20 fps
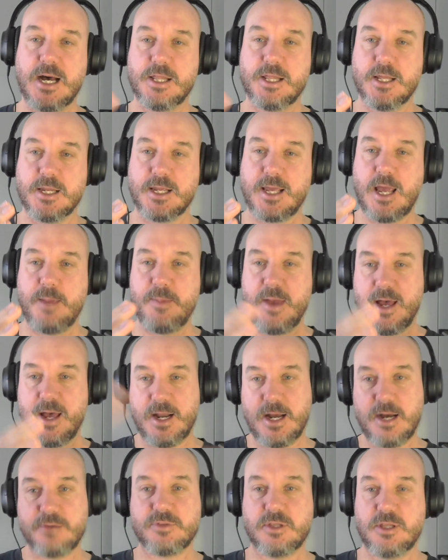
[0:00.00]
that came
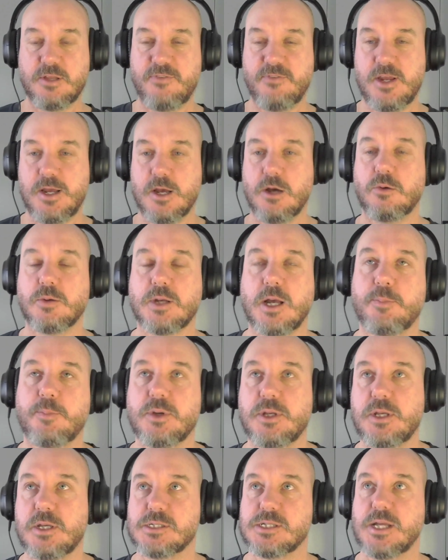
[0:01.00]
out after the VL a couple
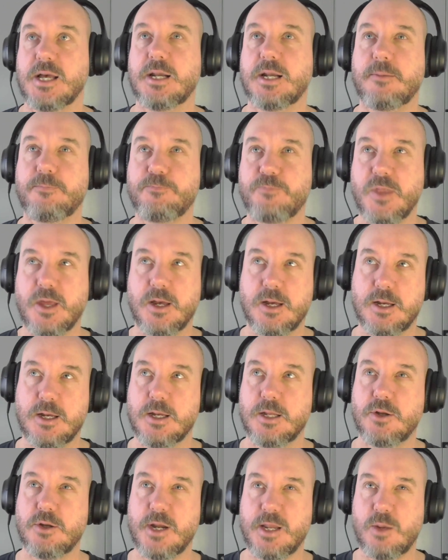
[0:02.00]
of years later,
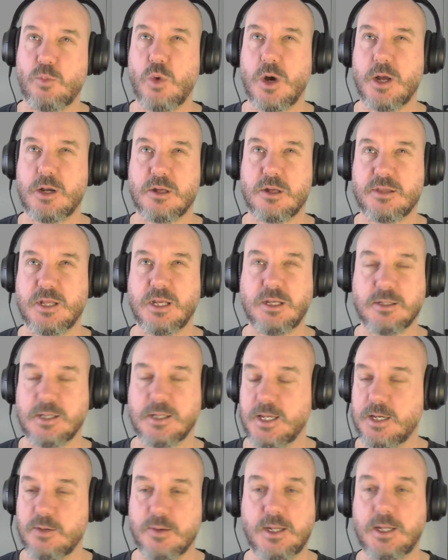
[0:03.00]
91, I think.
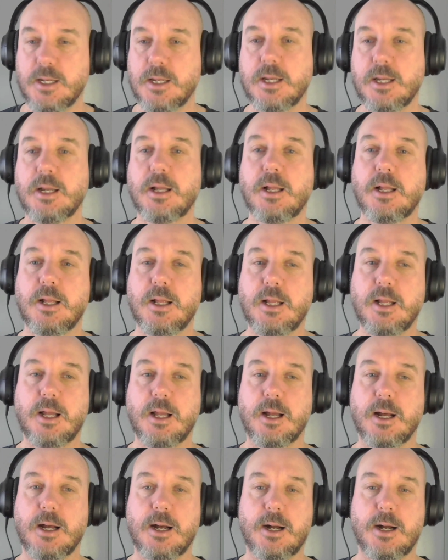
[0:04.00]
Anyway,
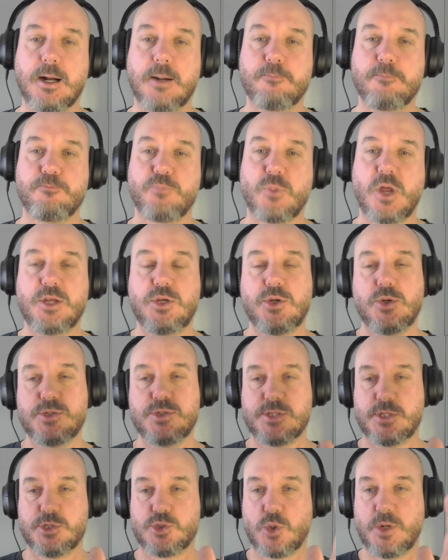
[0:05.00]
I
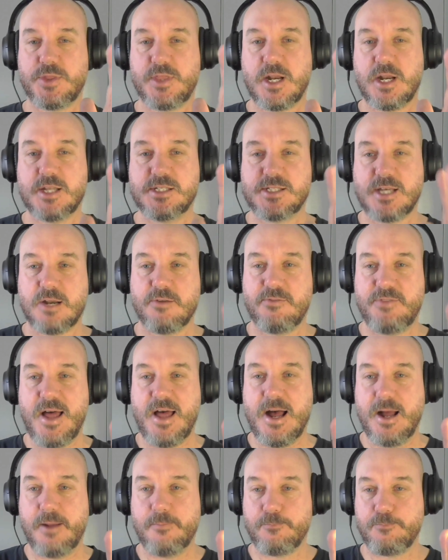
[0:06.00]
used the drawing that I'd done of
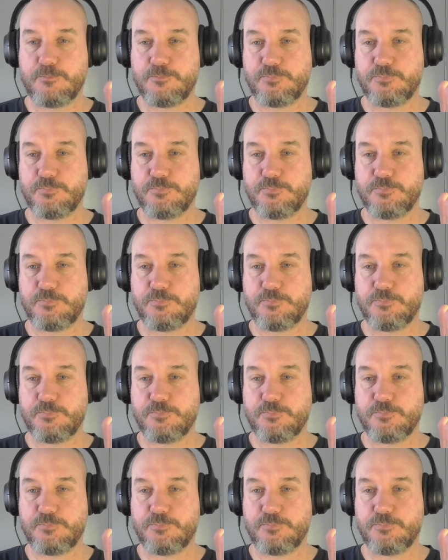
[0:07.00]
that.